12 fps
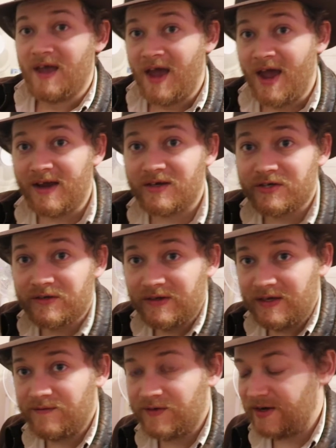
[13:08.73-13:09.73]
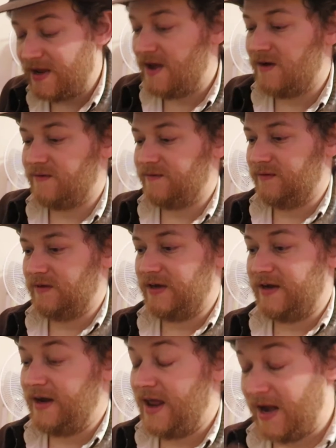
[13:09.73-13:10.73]
Actually, even now,
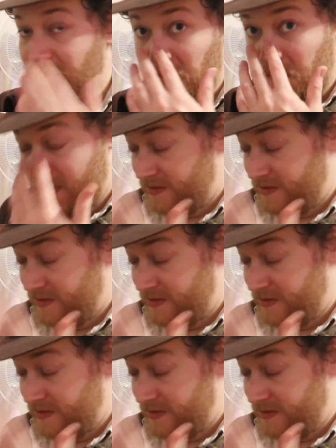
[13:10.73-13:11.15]
looking at it